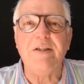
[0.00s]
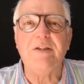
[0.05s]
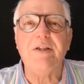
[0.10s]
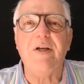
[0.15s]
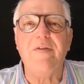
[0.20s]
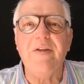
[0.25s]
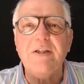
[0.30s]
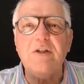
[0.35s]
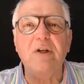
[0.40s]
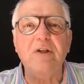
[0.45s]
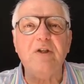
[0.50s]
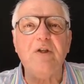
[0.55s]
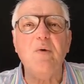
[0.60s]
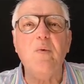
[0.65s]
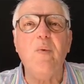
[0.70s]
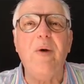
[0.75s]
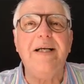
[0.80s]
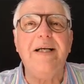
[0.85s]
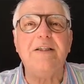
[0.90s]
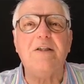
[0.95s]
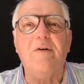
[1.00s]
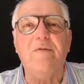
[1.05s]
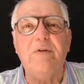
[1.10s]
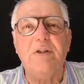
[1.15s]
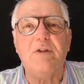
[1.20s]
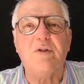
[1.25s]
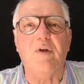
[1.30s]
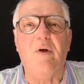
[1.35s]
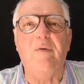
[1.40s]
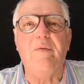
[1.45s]
So there's lots of ways of
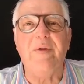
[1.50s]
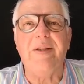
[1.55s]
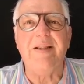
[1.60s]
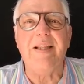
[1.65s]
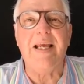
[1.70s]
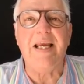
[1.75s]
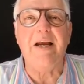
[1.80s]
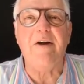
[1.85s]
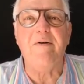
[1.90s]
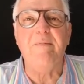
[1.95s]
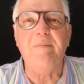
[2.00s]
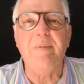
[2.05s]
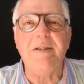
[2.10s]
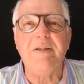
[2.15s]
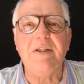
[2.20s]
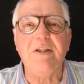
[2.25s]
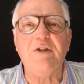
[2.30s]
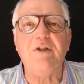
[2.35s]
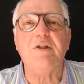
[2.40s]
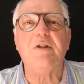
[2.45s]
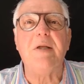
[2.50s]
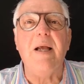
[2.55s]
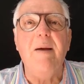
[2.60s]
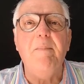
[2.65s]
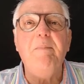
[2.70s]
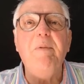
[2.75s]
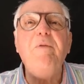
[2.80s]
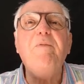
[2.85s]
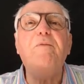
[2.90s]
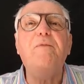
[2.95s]
resolving the error messages
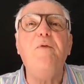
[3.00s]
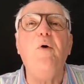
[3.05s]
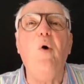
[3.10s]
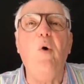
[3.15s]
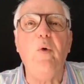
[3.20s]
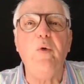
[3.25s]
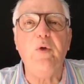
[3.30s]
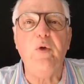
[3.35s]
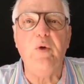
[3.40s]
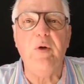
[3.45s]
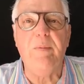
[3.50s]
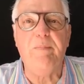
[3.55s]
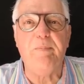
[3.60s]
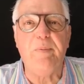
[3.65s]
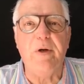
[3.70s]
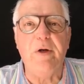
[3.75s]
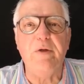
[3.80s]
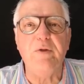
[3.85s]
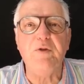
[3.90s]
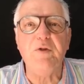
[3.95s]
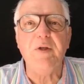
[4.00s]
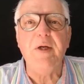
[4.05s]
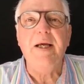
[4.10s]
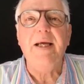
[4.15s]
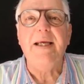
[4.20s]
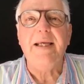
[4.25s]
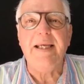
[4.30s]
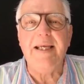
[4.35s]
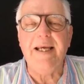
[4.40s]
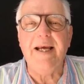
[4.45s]
before you approach
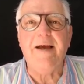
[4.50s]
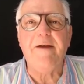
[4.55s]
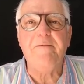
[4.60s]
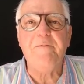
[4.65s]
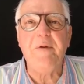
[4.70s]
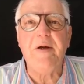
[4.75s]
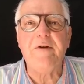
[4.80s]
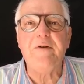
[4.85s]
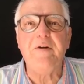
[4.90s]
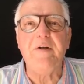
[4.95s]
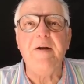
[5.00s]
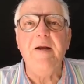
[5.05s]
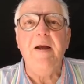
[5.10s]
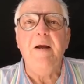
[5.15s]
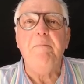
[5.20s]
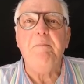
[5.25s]
E A Factory.